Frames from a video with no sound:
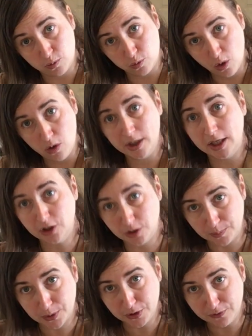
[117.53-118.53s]
roll in
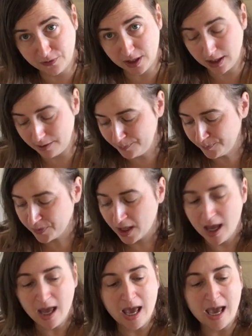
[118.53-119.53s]
your bird feed,
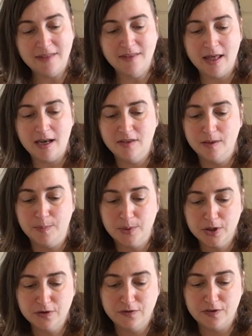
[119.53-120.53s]
and then the
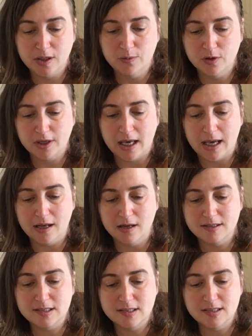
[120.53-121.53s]
bird feed will get
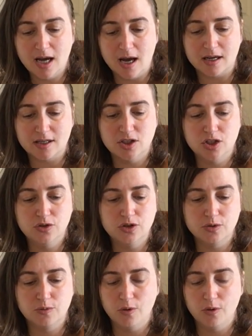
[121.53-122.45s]
stuck to your